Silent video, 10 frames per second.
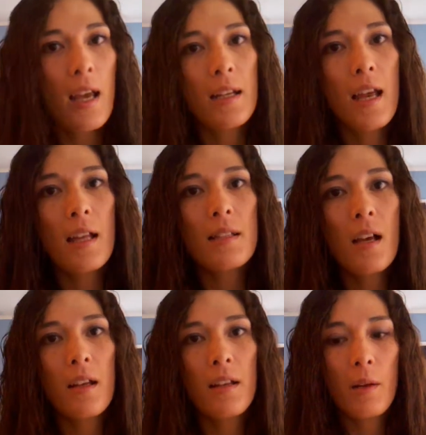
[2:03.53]
and it ends
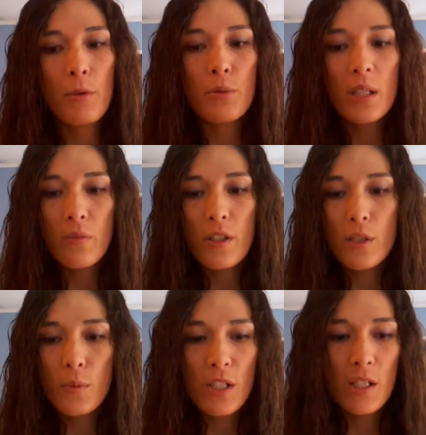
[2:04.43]
on April
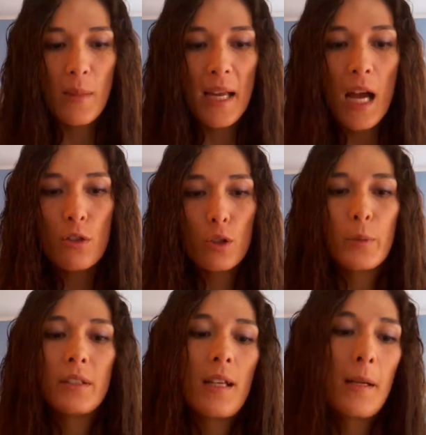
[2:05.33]
21st, which is my actual
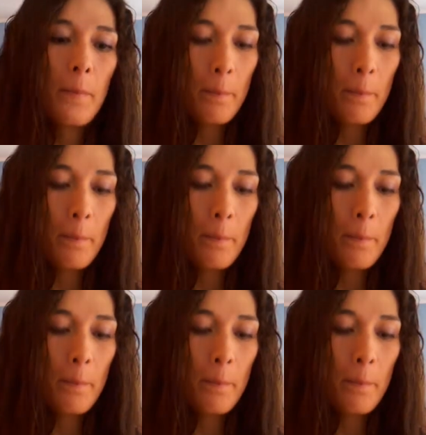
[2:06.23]
birthday.